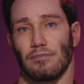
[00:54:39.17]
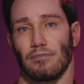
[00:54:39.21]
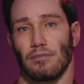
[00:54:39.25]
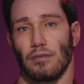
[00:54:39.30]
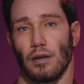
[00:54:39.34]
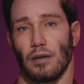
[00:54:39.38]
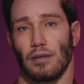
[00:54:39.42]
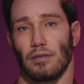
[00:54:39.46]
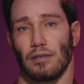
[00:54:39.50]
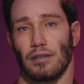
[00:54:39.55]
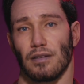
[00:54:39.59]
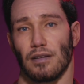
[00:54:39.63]

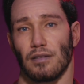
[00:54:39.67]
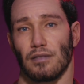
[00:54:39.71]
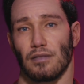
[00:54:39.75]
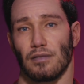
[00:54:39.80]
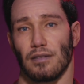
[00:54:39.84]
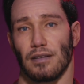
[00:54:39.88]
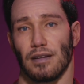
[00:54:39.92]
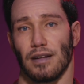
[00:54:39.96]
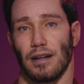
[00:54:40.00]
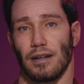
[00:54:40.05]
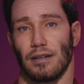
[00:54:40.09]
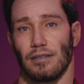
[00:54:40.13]
On the other
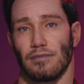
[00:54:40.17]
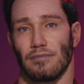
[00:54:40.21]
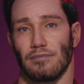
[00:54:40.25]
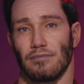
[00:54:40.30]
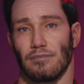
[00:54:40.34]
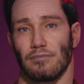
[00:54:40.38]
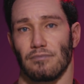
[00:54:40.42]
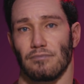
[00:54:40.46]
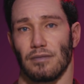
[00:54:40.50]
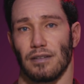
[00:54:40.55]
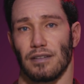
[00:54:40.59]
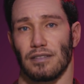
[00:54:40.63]
hand,
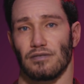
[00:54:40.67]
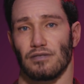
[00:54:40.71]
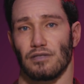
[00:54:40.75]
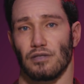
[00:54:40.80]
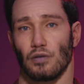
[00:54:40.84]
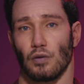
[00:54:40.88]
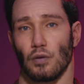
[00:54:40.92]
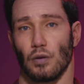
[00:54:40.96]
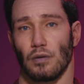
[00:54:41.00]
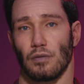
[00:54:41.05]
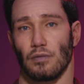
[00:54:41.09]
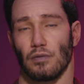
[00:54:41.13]
these
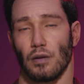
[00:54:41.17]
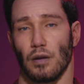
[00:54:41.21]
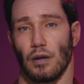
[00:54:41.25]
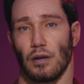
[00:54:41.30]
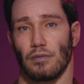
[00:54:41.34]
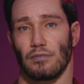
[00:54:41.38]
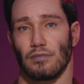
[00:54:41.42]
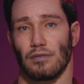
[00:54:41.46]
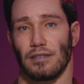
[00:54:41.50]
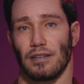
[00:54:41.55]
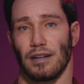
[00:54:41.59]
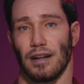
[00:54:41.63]
tools
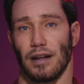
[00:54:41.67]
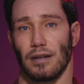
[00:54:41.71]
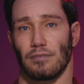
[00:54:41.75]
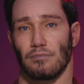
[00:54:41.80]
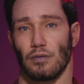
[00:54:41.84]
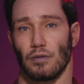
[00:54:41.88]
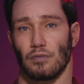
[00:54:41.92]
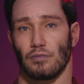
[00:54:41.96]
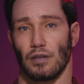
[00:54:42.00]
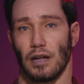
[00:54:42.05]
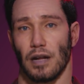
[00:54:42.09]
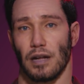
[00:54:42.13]
often
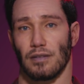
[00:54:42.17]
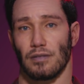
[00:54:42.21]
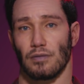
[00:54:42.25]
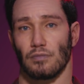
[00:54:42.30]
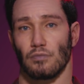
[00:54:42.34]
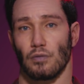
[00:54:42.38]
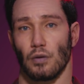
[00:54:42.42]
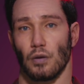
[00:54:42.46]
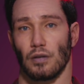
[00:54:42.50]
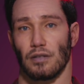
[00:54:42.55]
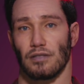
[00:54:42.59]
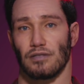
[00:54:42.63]
amplify the
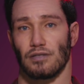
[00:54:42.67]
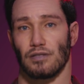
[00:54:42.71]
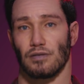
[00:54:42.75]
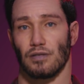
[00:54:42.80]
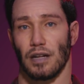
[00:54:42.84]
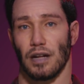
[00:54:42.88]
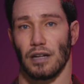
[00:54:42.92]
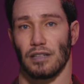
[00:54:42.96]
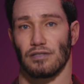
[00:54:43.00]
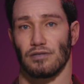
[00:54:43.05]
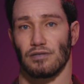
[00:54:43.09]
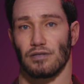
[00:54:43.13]
parts of
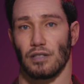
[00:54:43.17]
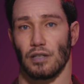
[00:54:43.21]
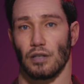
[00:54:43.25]
us that